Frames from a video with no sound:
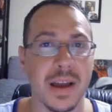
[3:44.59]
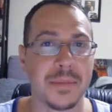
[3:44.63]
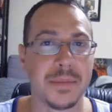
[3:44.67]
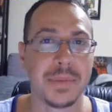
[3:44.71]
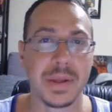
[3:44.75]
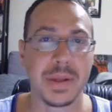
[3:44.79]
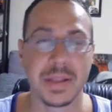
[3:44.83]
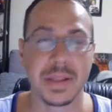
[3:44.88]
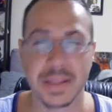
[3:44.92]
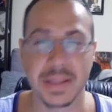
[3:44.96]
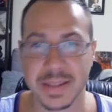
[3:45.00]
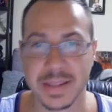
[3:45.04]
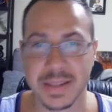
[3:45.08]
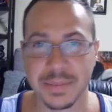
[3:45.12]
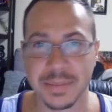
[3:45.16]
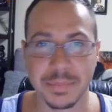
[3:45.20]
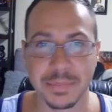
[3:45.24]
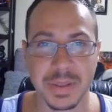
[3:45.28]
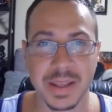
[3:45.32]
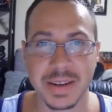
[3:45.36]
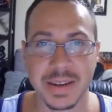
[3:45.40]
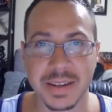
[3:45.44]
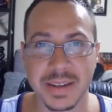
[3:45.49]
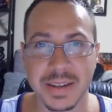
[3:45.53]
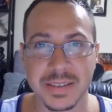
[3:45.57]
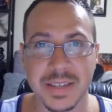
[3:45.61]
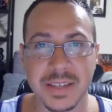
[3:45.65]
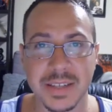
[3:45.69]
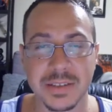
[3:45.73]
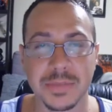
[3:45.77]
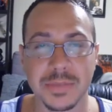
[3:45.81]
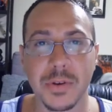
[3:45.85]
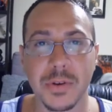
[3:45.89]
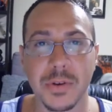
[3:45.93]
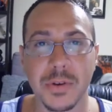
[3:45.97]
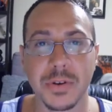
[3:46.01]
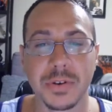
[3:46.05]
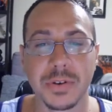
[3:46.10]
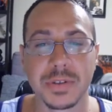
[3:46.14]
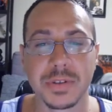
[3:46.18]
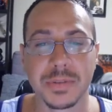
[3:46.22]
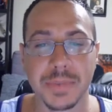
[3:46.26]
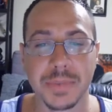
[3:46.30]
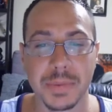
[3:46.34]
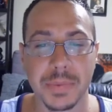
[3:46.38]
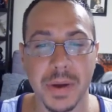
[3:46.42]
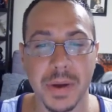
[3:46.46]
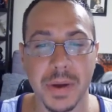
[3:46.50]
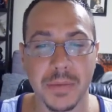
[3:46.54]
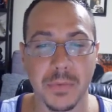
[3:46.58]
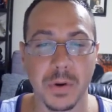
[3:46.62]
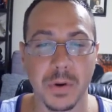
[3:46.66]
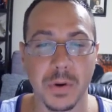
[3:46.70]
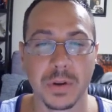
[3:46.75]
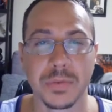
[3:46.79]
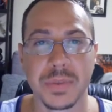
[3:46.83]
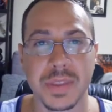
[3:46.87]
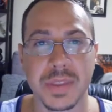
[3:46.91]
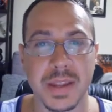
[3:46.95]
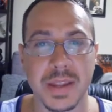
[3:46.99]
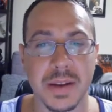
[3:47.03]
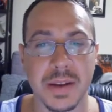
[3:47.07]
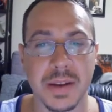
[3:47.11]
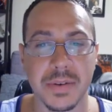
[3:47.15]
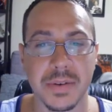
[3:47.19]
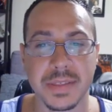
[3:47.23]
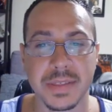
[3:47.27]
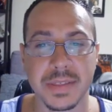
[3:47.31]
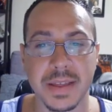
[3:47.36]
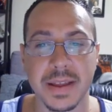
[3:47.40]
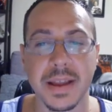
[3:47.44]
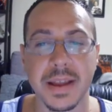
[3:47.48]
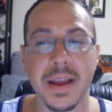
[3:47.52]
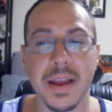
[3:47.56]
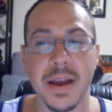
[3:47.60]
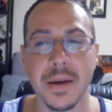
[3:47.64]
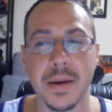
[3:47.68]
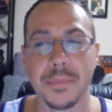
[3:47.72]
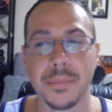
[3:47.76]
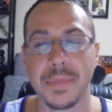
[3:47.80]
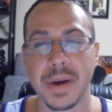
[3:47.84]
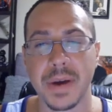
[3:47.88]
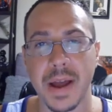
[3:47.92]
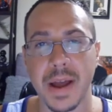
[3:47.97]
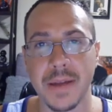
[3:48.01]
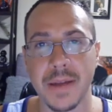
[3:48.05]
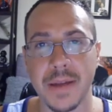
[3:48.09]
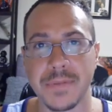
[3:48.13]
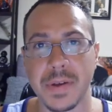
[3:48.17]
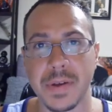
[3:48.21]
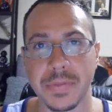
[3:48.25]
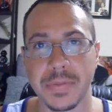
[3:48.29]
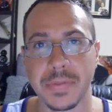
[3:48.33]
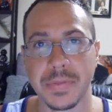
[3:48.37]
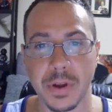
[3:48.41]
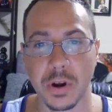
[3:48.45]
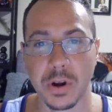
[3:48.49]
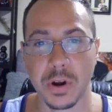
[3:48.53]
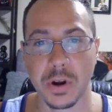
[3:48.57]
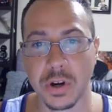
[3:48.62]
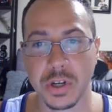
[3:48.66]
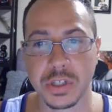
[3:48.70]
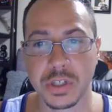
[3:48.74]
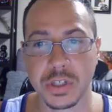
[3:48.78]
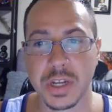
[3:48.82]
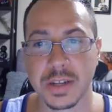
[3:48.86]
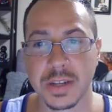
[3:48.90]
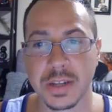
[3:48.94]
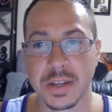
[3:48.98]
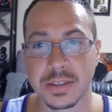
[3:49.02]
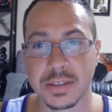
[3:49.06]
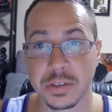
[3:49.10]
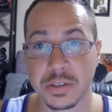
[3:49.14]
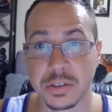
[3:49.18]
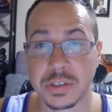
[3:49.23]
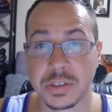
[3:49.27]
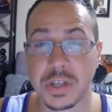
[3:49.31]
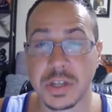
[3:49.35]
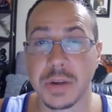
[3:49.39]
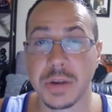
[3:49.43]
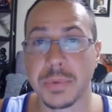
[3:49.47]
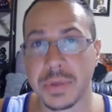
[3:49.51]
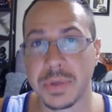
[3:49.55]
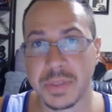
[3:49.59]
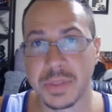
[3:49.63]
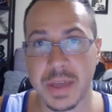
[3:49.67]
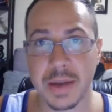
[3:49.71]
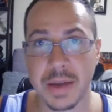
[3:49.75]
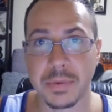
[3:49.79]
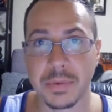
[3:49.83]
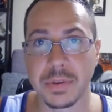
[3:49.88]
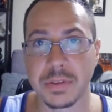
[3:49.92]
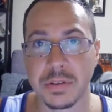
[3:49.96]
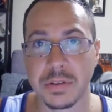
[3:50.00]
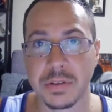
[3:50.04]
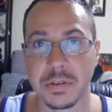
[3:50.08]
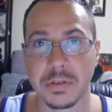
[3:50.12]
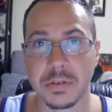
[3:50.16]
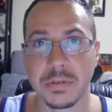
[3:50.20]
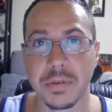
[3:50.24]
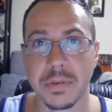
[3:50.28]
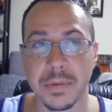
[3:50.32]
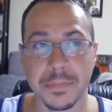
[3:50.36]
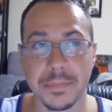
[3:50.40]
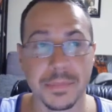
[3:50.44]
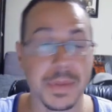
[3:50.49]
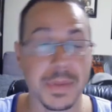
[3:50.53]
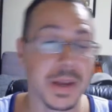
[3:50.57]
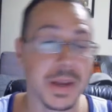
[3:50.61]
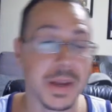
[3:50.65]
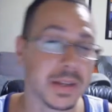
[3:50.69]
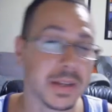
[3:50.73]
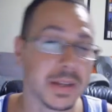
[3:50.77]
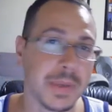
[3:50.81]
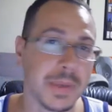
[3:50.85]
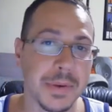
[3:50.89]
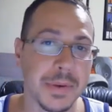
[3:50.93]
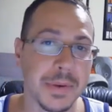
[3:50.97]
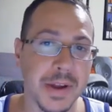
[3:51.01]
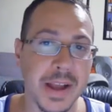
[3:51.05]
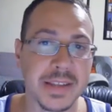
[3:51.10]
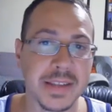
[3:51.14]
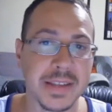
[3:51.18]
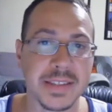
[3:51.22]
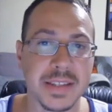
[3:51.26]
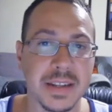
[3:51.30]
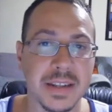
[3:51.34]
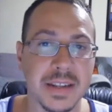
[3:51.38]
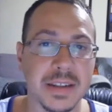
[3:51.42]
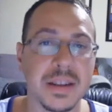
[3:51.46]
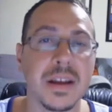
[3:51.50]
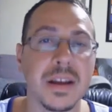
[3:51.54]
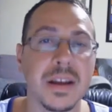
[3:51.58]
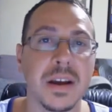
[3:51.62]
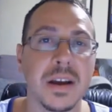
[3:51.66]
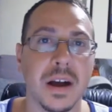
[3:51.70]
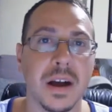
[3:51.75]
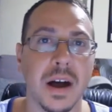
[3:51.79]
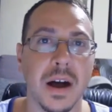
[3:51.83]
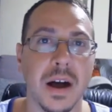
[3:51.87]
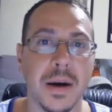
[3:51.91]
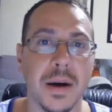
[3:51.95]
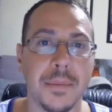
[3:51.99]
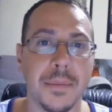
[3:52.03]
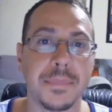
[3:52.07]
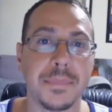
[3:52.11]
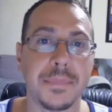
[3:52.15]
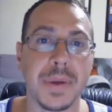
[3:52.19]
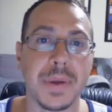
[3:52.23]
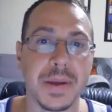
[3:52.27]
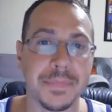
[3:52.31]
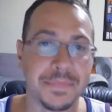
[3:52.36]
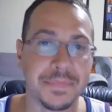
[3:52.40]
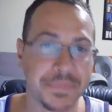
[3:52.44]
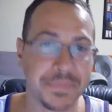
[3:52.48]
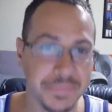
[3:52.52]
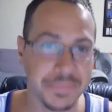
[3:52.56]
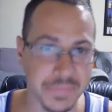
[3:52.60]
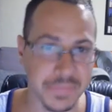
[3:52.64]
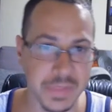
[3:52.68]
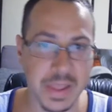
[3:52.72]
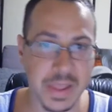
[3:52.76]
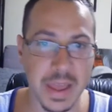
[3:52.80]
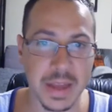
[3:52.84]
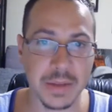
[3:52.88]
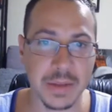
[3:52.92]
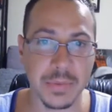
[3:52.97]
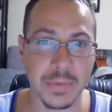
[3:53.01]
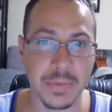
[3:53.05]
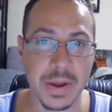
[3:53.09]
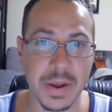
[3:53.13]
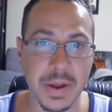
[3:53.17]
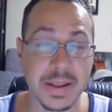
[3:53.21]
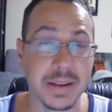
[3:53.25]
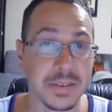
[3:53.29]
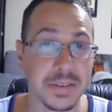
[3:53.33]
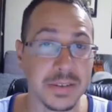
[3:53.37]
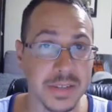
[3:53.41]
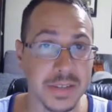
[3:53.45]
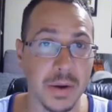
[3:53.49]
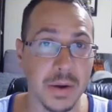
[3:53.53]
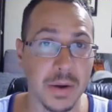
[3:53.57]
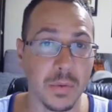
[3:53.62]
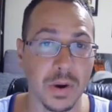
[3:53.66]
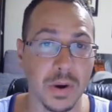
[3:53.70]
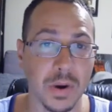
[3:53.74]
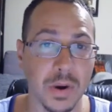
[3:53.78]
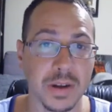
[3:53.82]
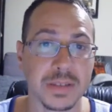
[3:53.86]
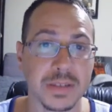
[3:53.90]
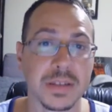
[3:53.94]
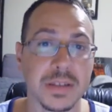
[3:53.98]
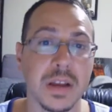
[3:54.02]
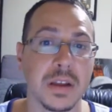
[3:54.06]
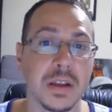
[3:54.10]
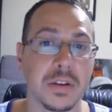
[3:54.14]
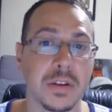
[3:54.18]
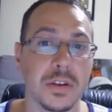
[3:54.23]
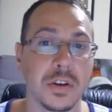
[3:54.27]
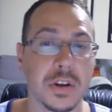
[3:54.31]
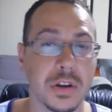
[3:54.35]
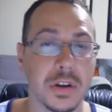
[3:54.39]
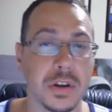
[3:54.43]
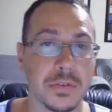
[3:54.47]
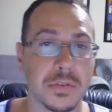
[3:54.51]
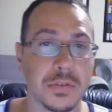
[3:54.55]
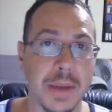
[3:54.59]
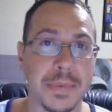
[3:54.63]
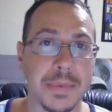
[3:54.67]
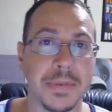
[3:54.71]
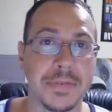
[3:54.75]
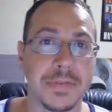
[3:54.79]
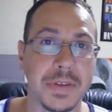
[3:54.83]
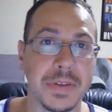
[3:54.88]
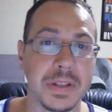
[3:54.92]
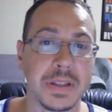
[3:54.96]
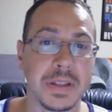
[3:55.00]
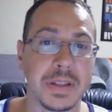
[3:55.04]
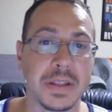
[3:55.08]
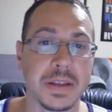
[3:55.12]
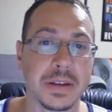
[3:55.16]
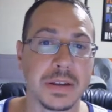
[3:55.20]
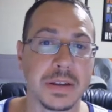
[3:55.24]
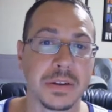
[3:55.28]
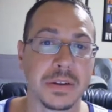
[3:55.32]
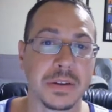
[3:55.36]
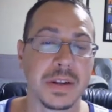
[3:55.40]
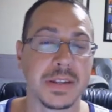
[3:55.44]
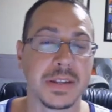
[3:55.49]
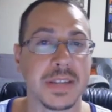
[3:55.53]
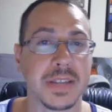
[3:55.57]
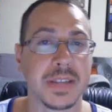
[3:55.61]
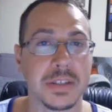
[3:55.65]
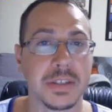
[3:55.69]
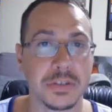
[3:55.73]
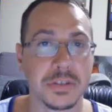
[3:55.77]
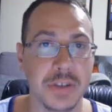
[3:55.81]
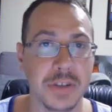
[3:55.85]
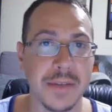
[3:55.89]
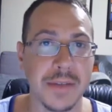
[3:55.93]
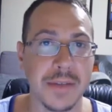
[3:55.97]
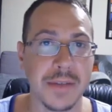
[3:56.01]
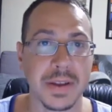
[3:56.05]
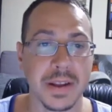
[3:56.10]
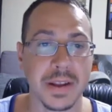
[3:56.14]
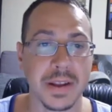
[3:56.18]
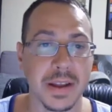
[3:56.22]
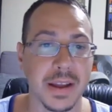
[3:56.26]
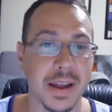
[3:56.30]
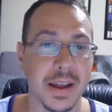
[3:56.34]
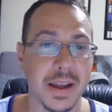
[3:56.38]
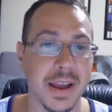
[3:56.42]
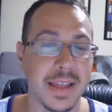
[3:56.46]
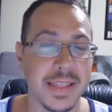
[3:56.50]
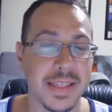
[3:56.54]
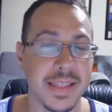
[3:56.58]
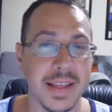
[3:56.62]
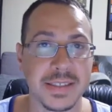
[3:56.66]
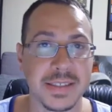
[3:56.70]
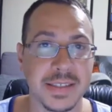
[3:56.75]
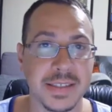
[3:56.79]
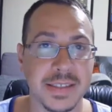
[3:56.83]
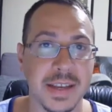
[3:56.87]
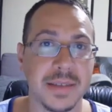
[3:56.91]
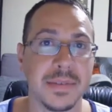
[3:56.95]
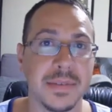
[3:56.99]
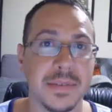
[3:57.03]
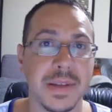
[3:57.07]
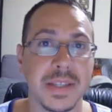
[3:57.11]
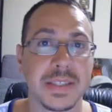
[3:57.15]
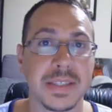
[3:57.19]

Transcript: I plenty, plenty of testimonials of people I've worked with and everything, but I felt the urge to share with that with you because maybe you're hesitant. Um, but anyway, here's how it works. You're gonna grab an affiliate link, you're gonna send traffic, and that's it.